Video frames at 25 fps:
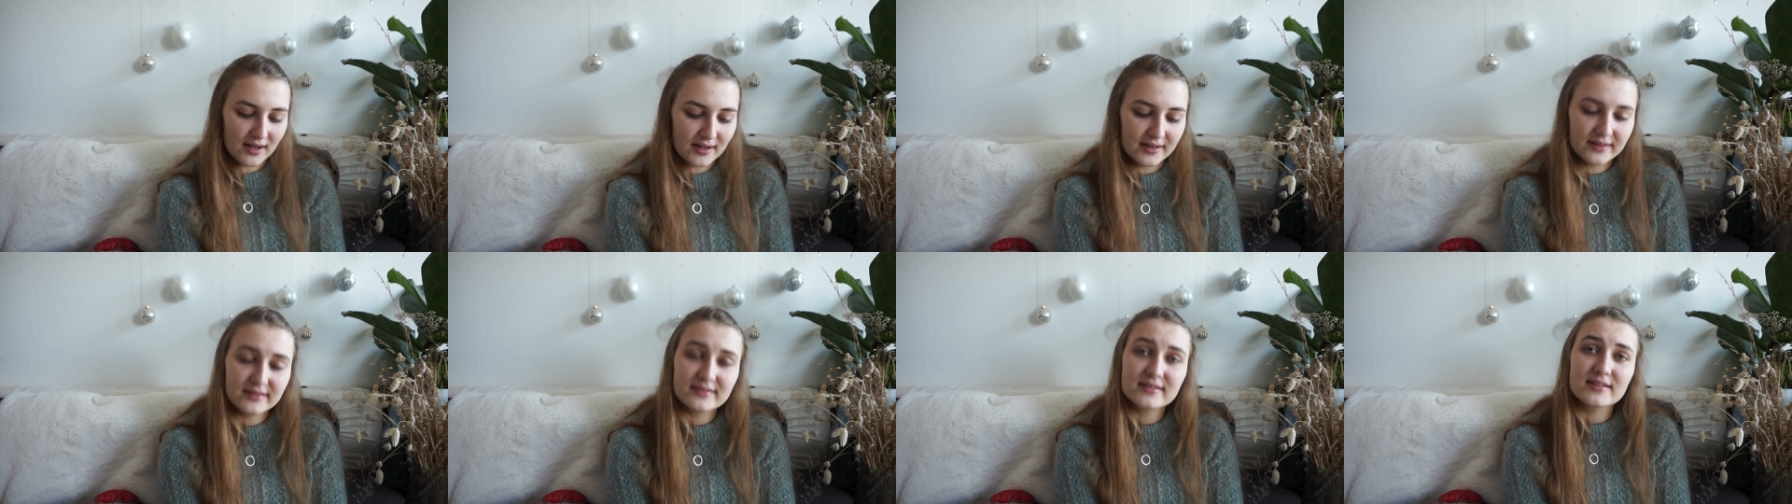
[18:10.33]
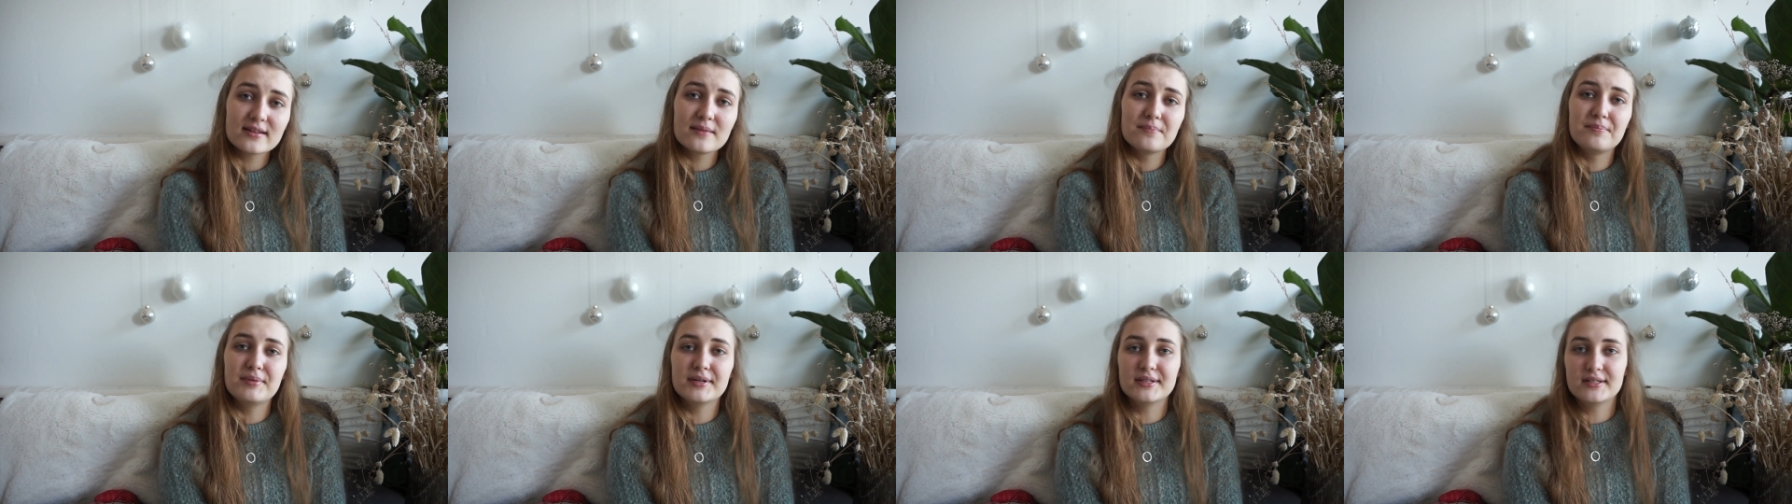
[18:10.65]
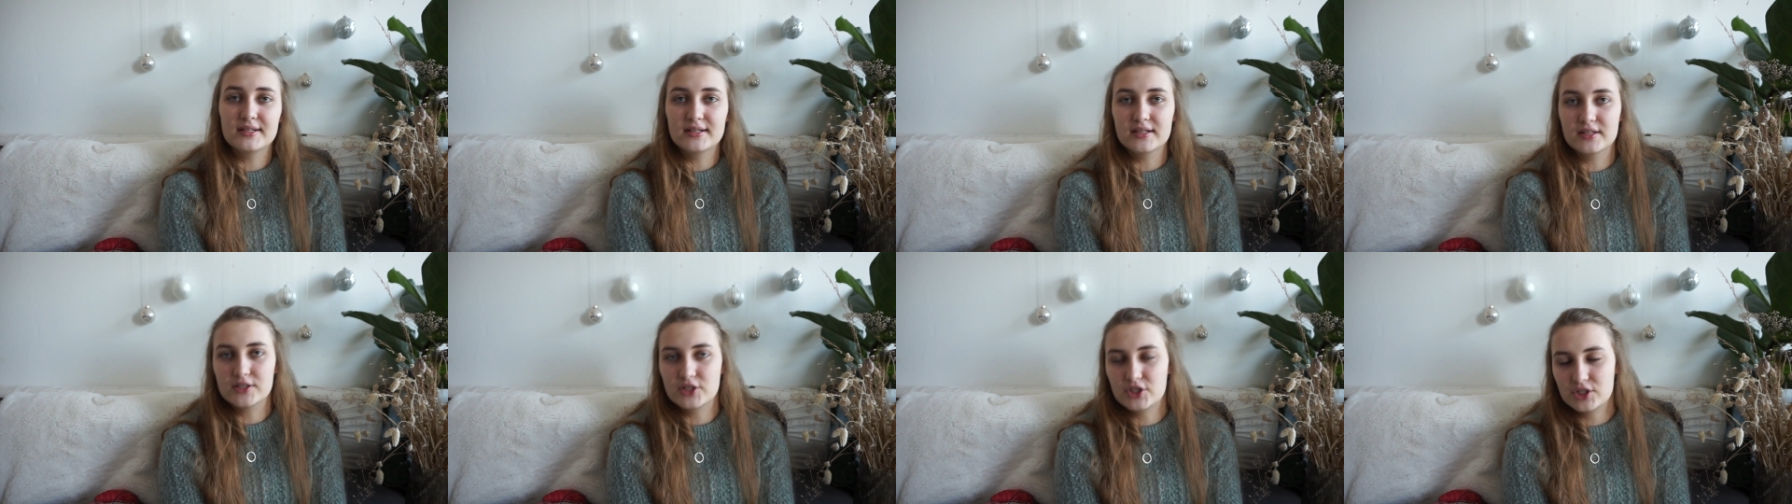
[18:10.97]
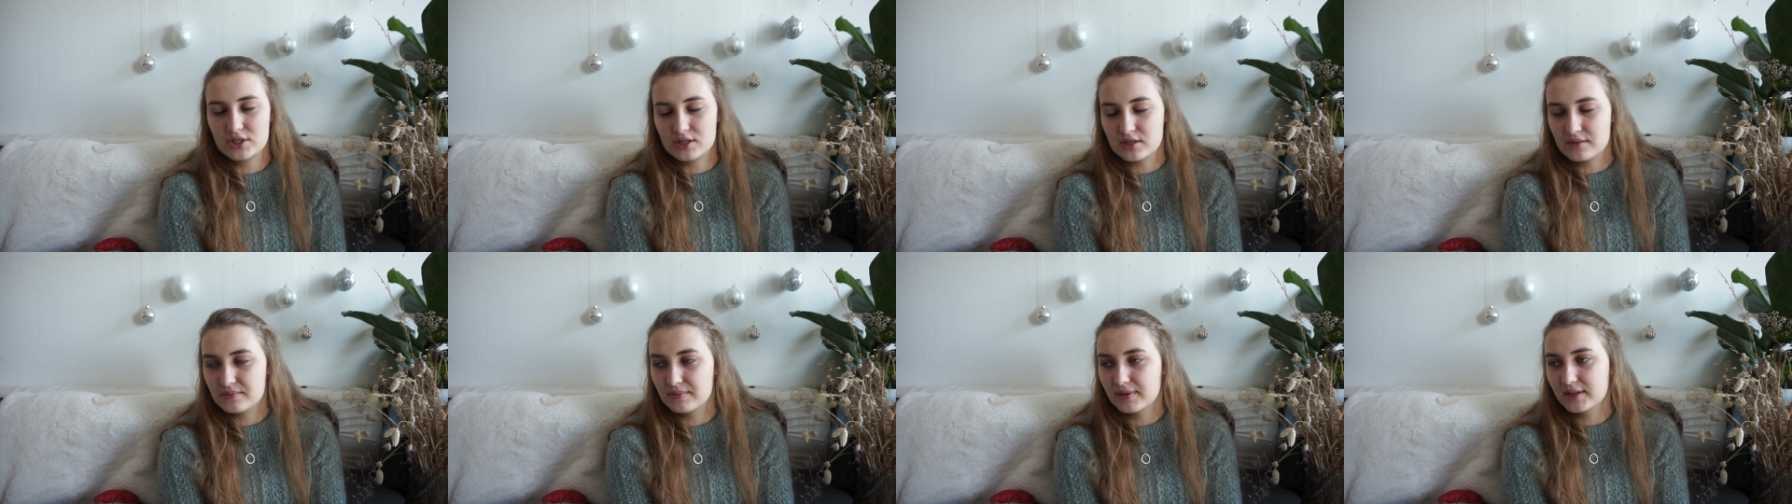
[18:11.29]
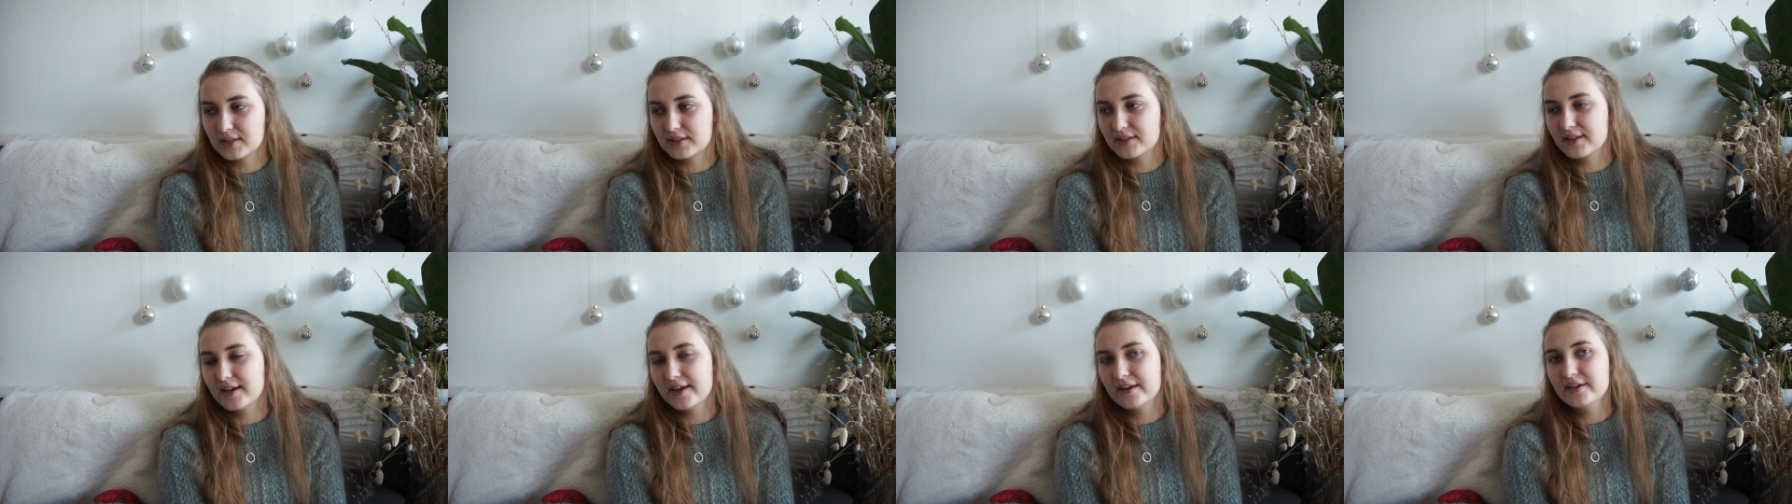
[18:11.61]
it's a bit itchy,
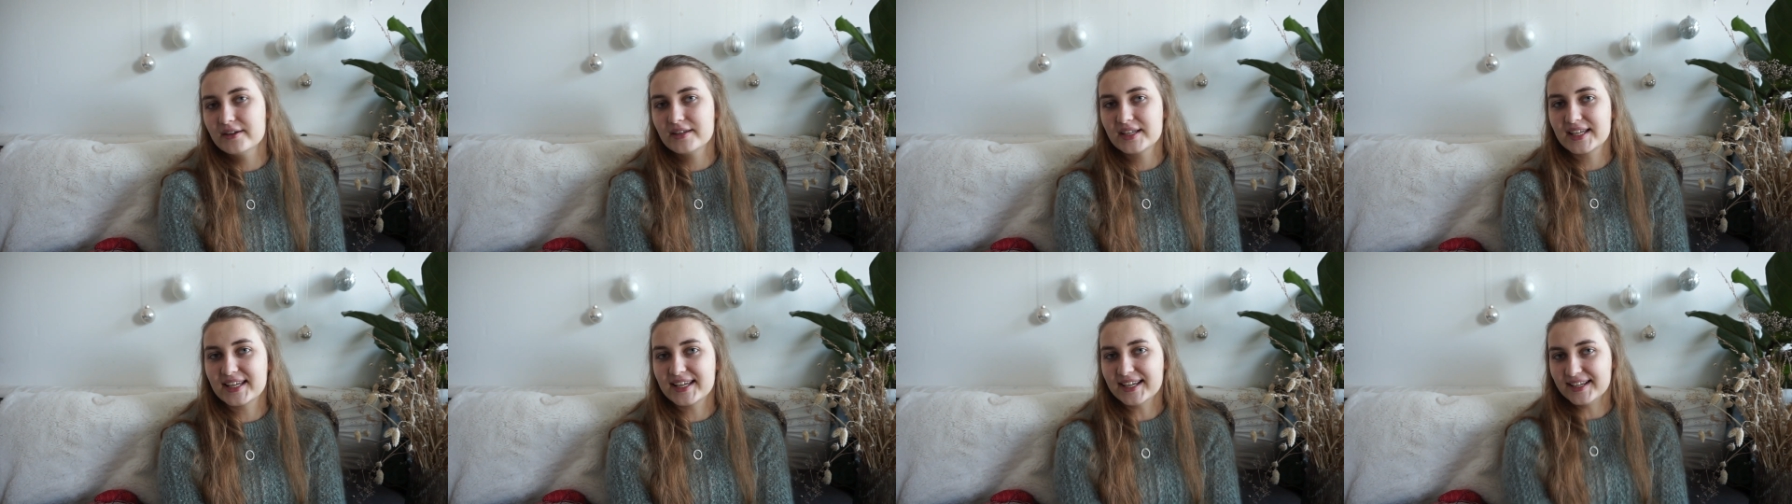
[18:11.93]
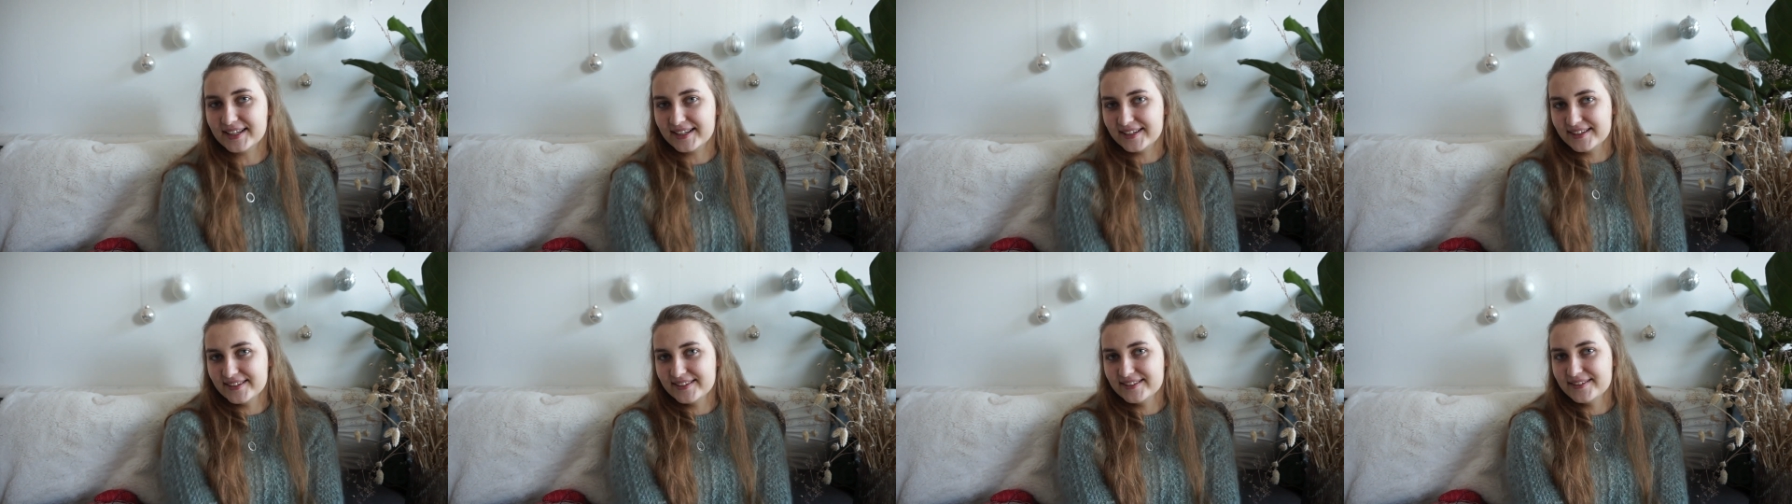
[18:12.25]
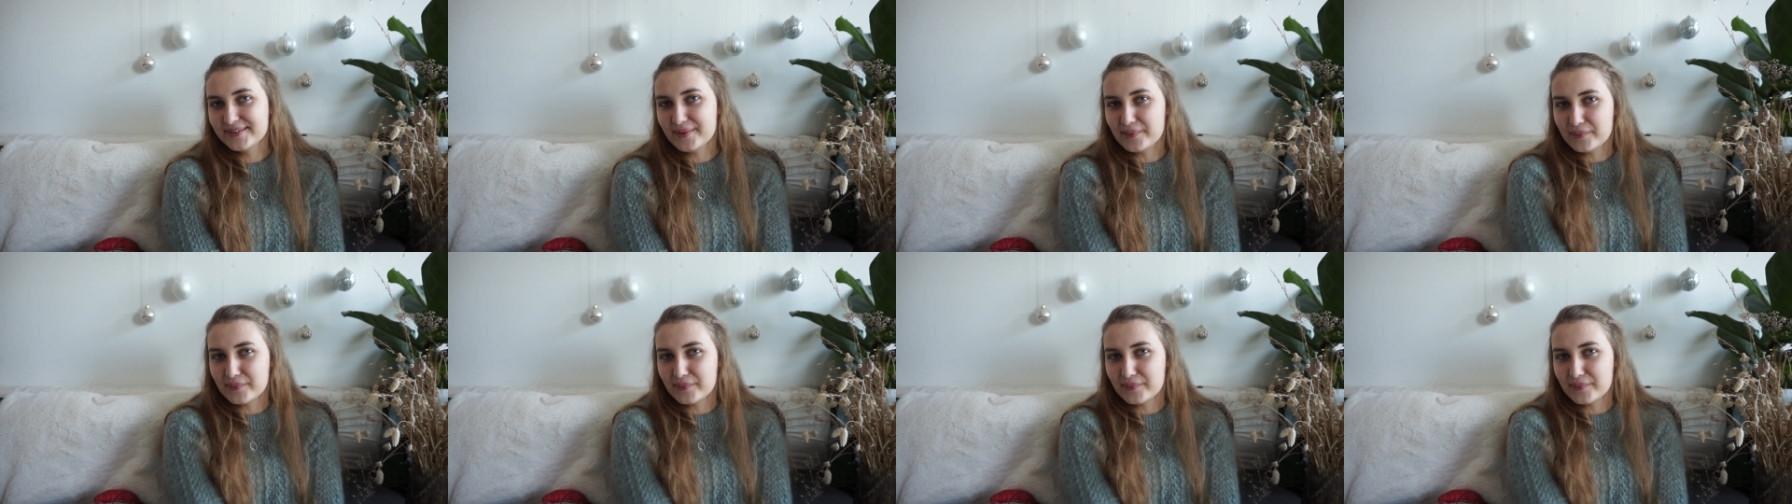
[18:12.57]
but then again,